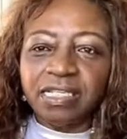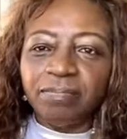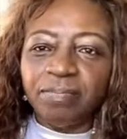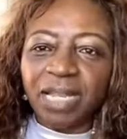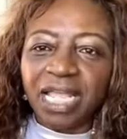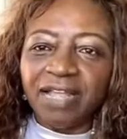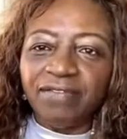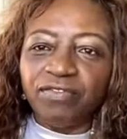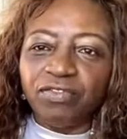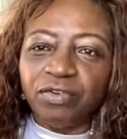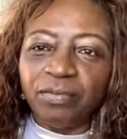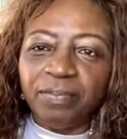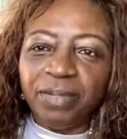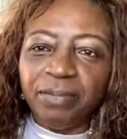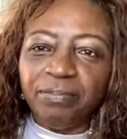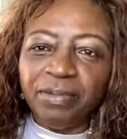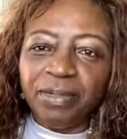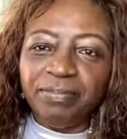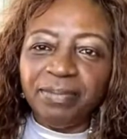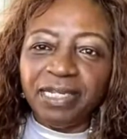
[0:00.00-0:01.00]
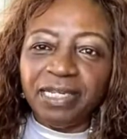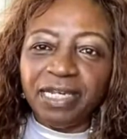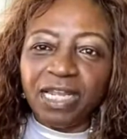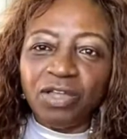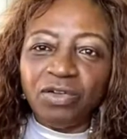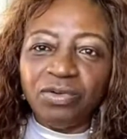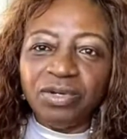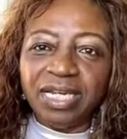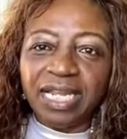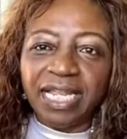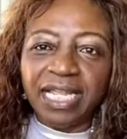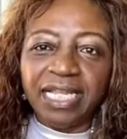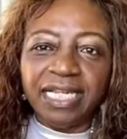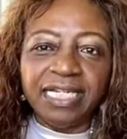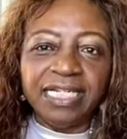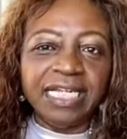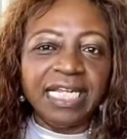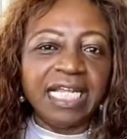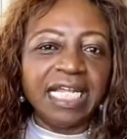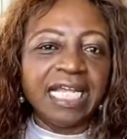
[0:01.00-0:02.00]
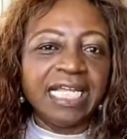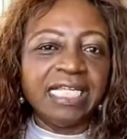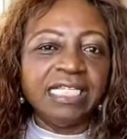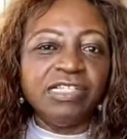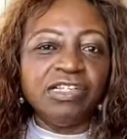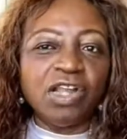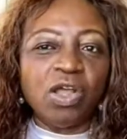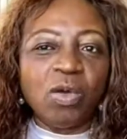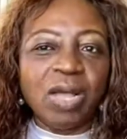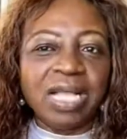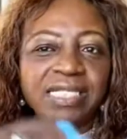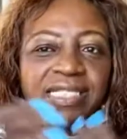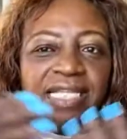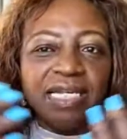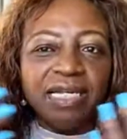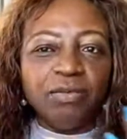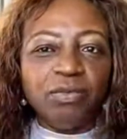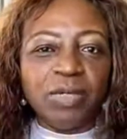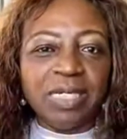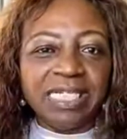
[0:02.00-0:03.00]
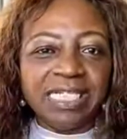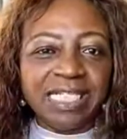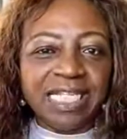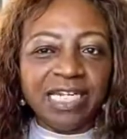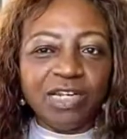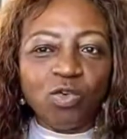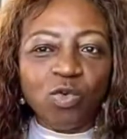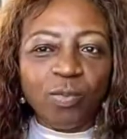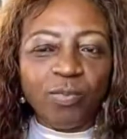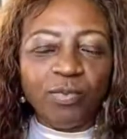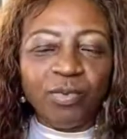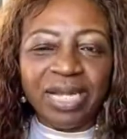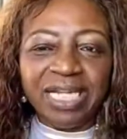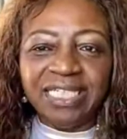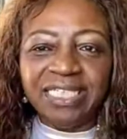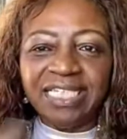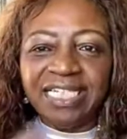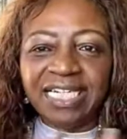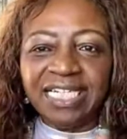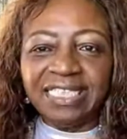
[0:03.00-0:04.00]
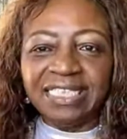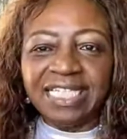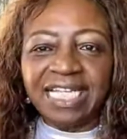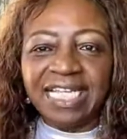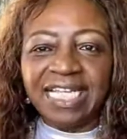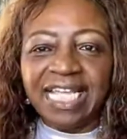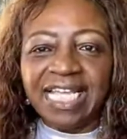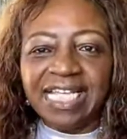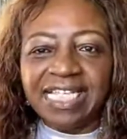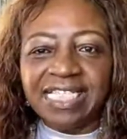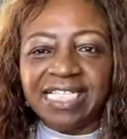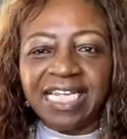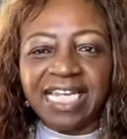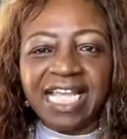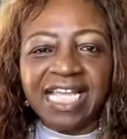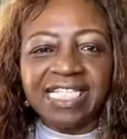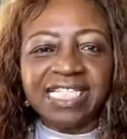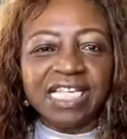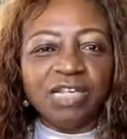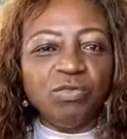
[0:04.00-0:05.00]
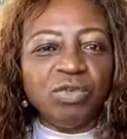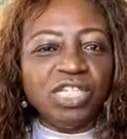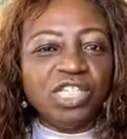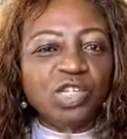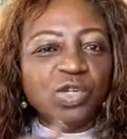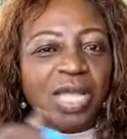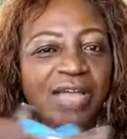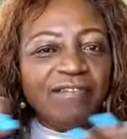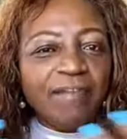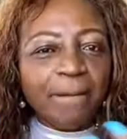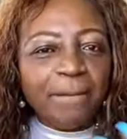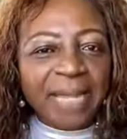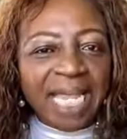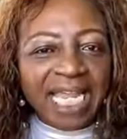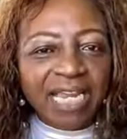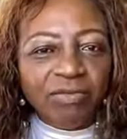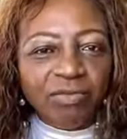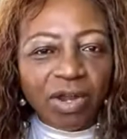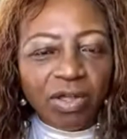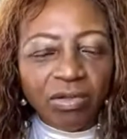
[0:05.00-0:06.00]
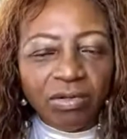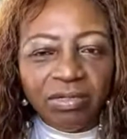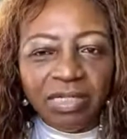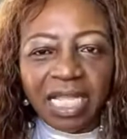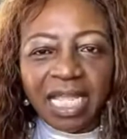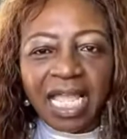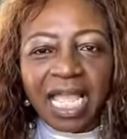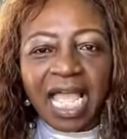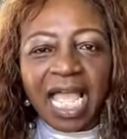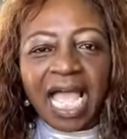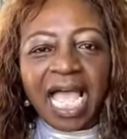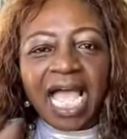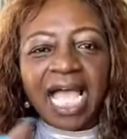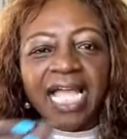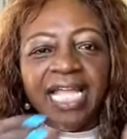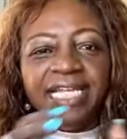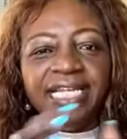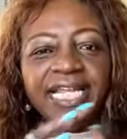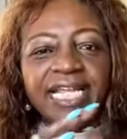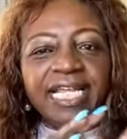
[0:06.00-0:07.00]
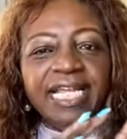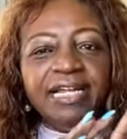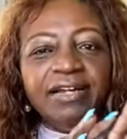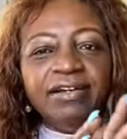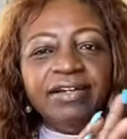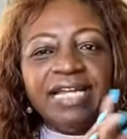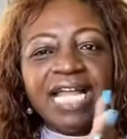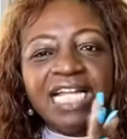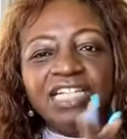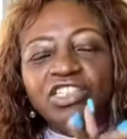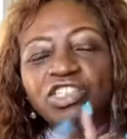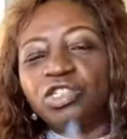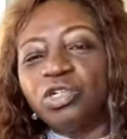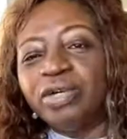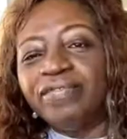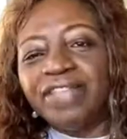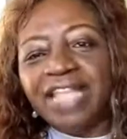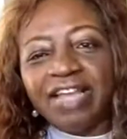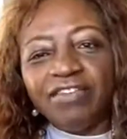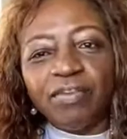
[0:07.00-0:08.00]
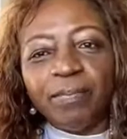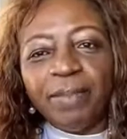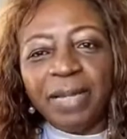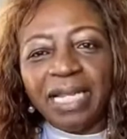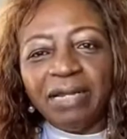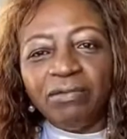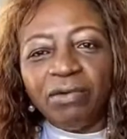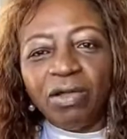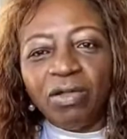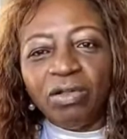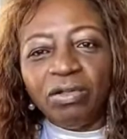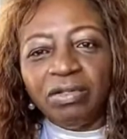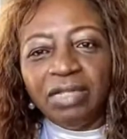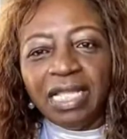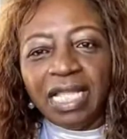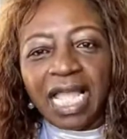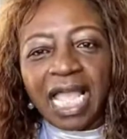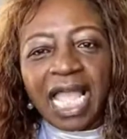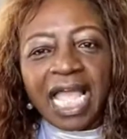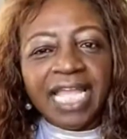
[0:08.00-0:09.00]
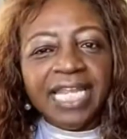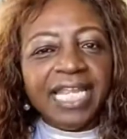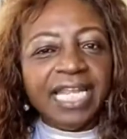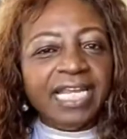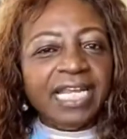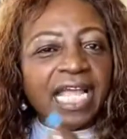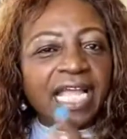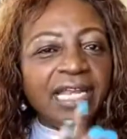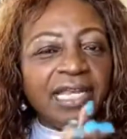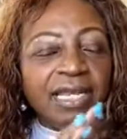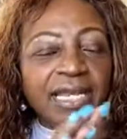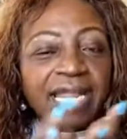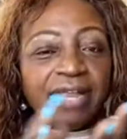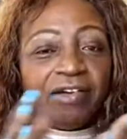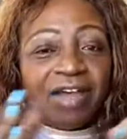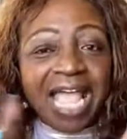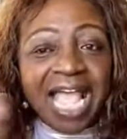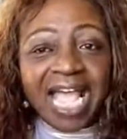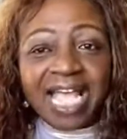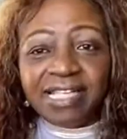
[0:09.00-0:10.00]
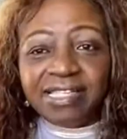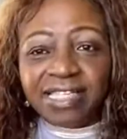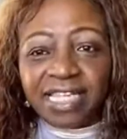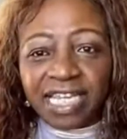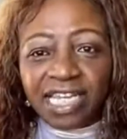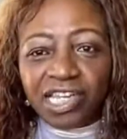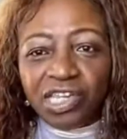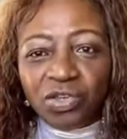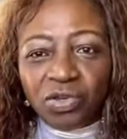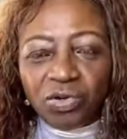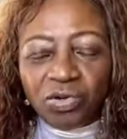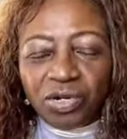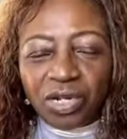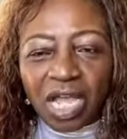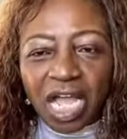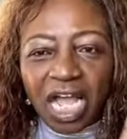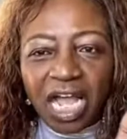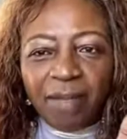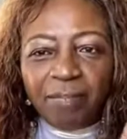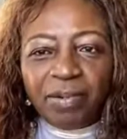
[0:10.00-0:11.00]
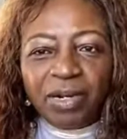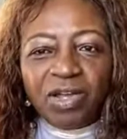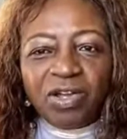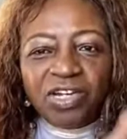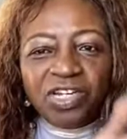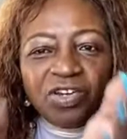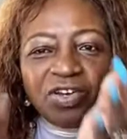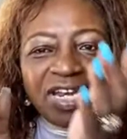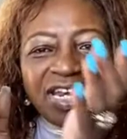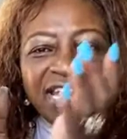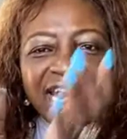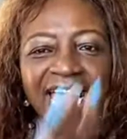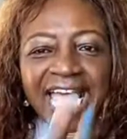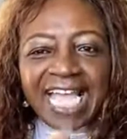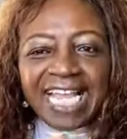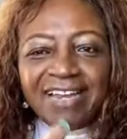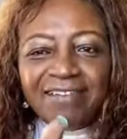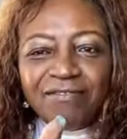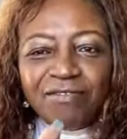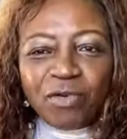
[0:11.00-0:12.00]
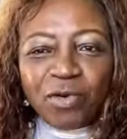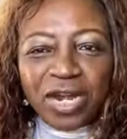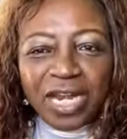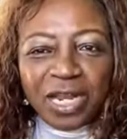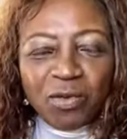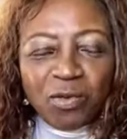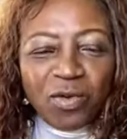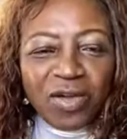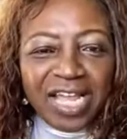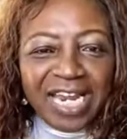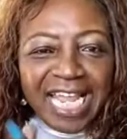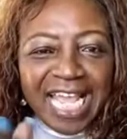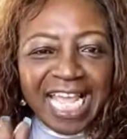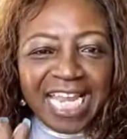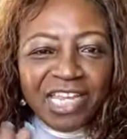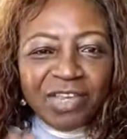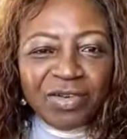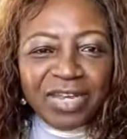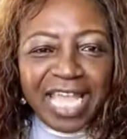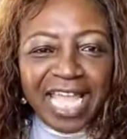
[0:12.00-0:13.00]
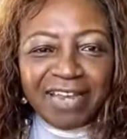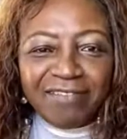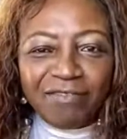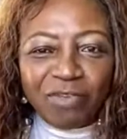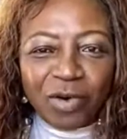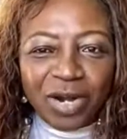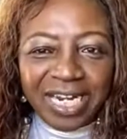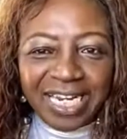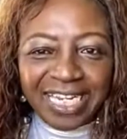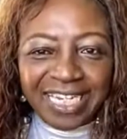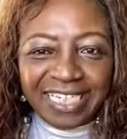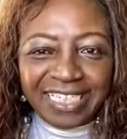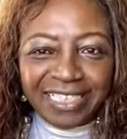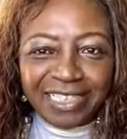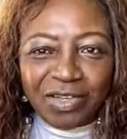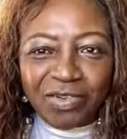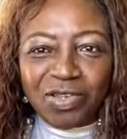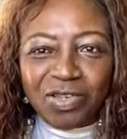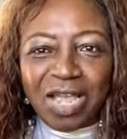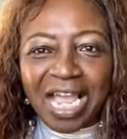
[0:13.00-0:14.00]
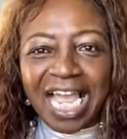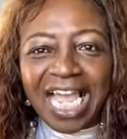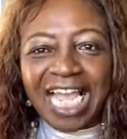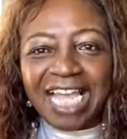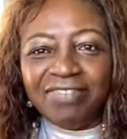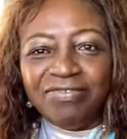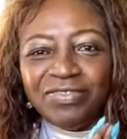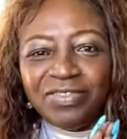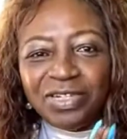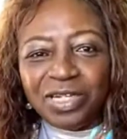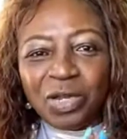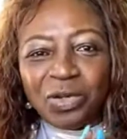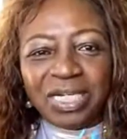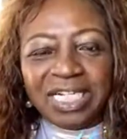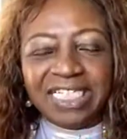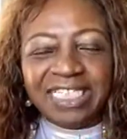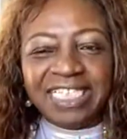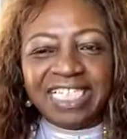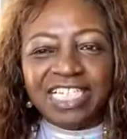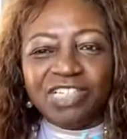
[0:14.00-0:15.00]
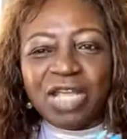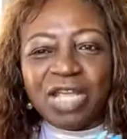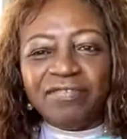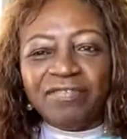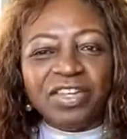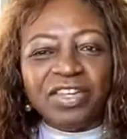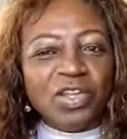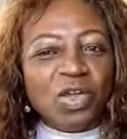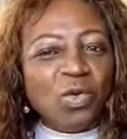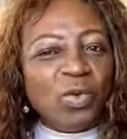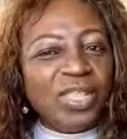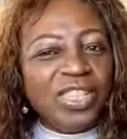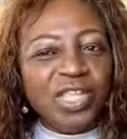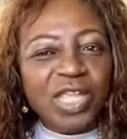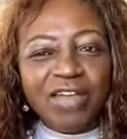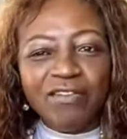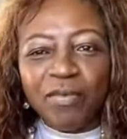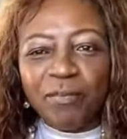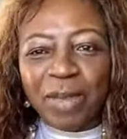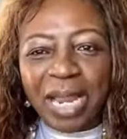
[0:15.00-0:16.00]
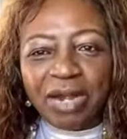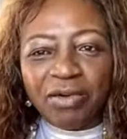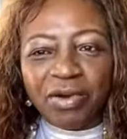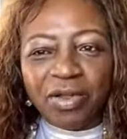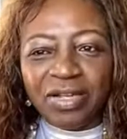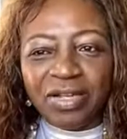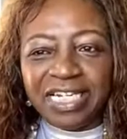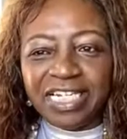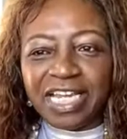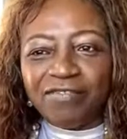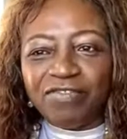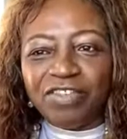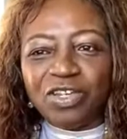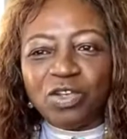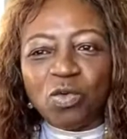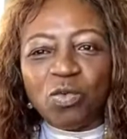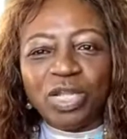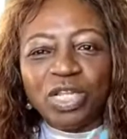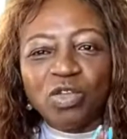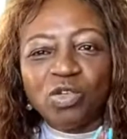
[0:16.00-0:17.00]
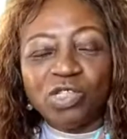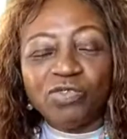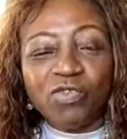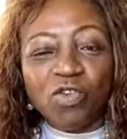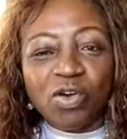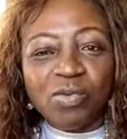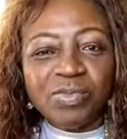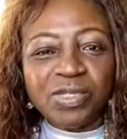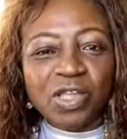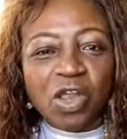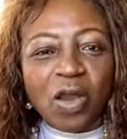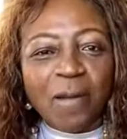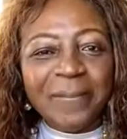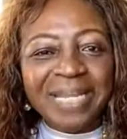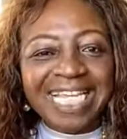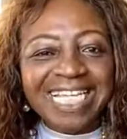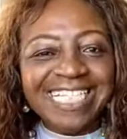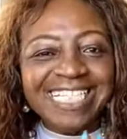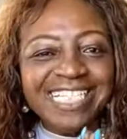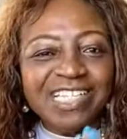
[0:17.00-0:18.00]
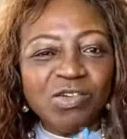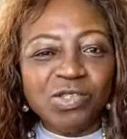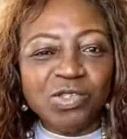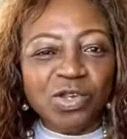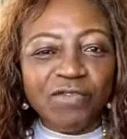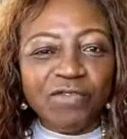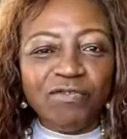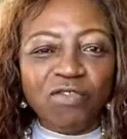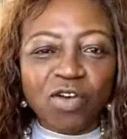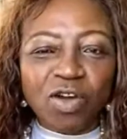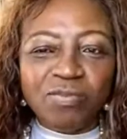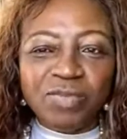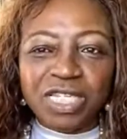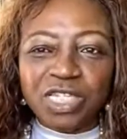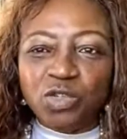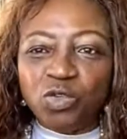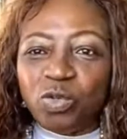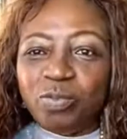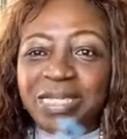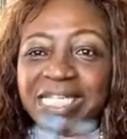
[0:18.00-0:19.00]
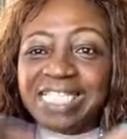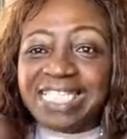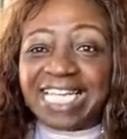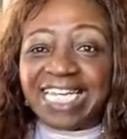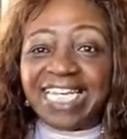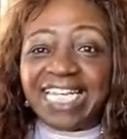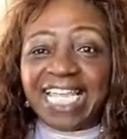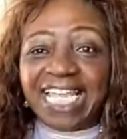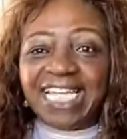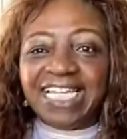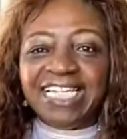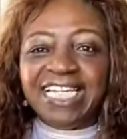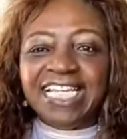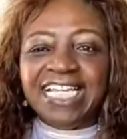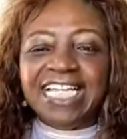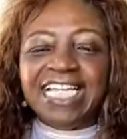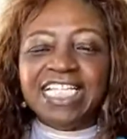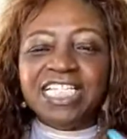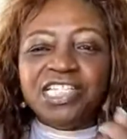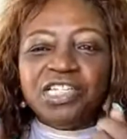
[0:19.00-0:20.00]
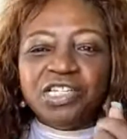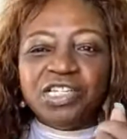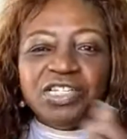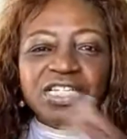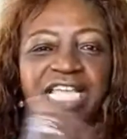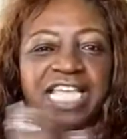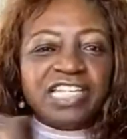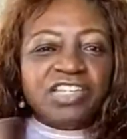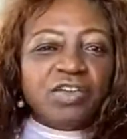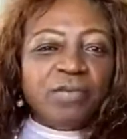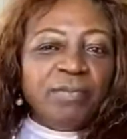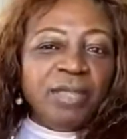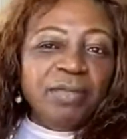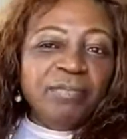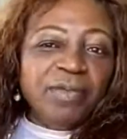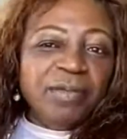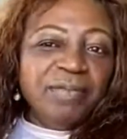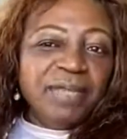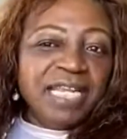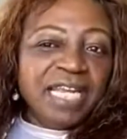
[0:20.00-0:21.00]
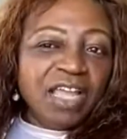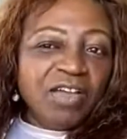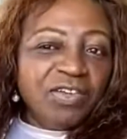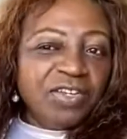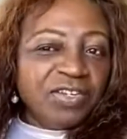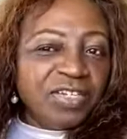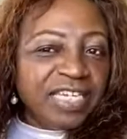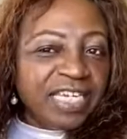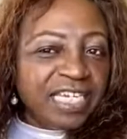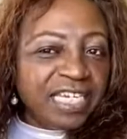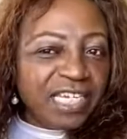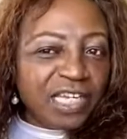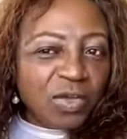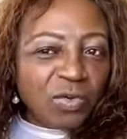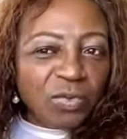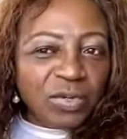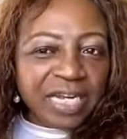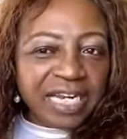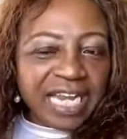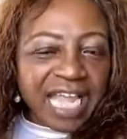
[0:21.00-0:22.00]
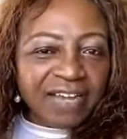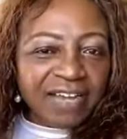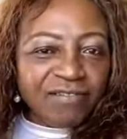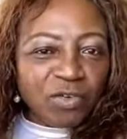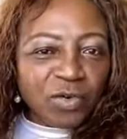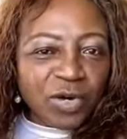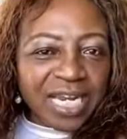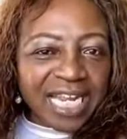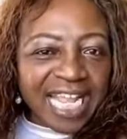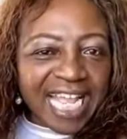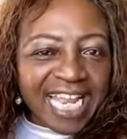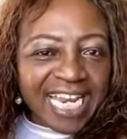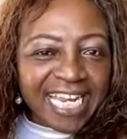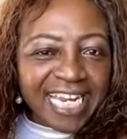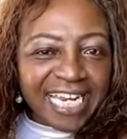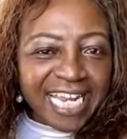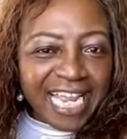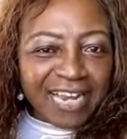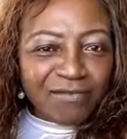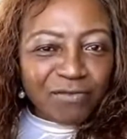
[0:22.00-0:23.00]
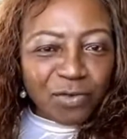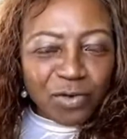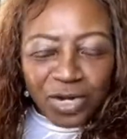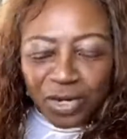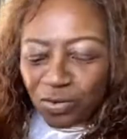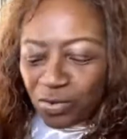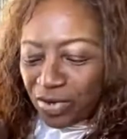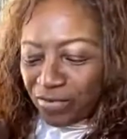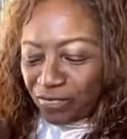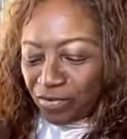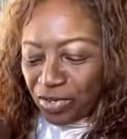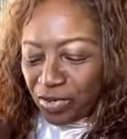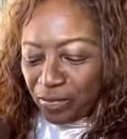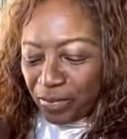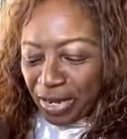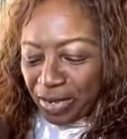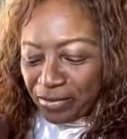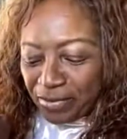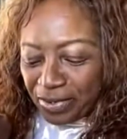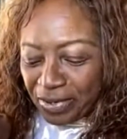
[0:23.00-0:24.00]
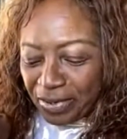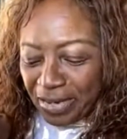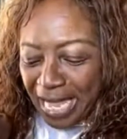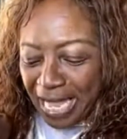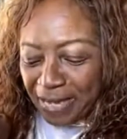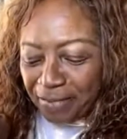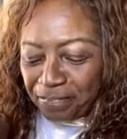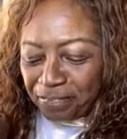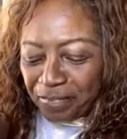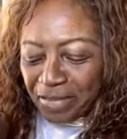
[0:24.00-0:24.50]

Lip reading: apply for a PPP loan? And, you know, I said, well, is it a corporation? They say yes. And I said, well, do you have a payroll? And they are not sure if they have a payroll. And they're asking you to upload your 941 and your 940. So you have to know these things. You have to know whether you have a payroll, and you have to know what those forms are, because those are the forms that you will be sending in to get your PPP loan. You need to know the 940 and the 941 for your payroll, okay?